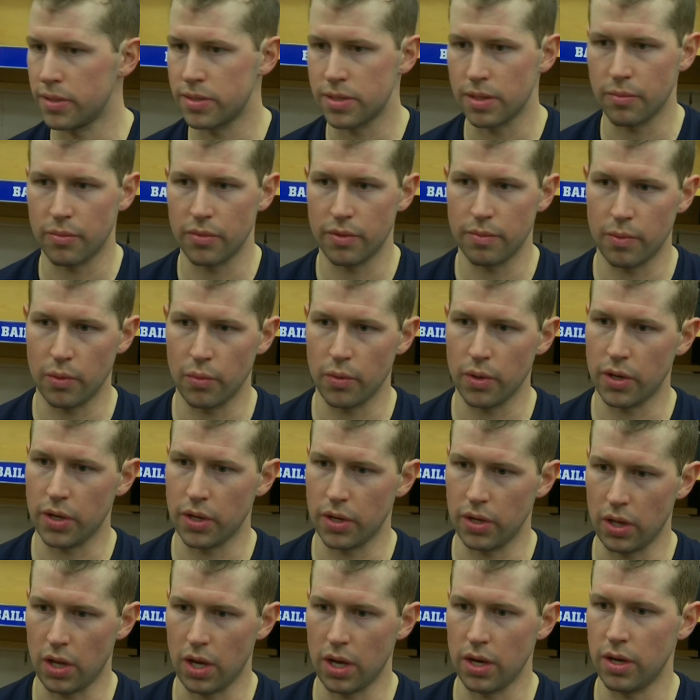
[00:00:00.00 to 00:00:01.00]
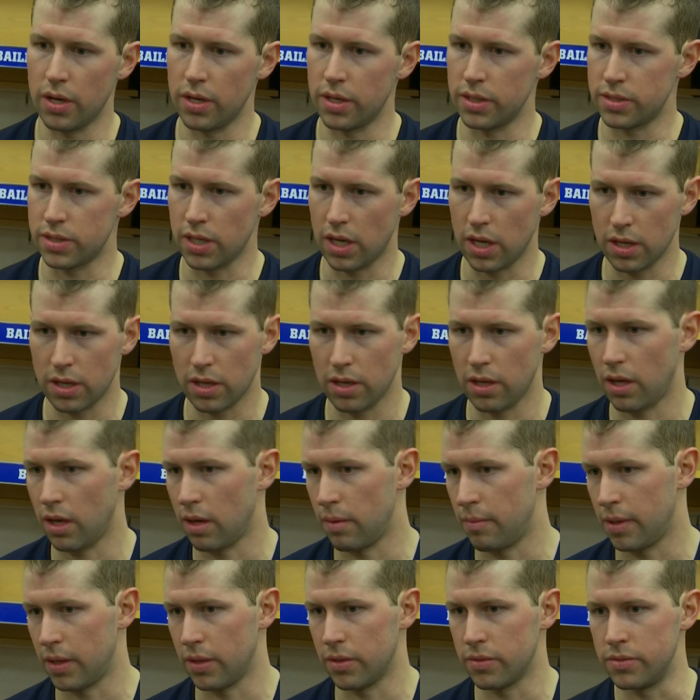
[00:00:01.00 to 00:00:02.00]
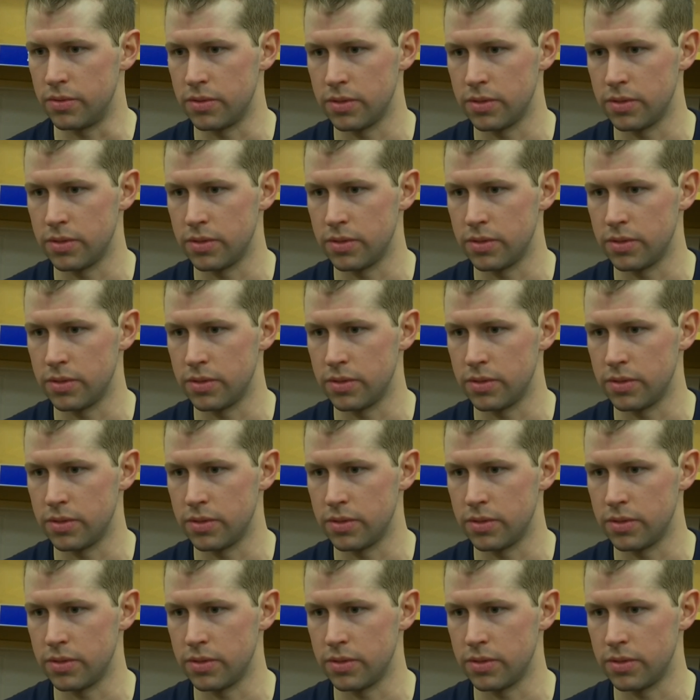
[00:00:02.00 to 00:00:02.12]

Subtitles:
It's something we've been working a lot on and talking a lot about.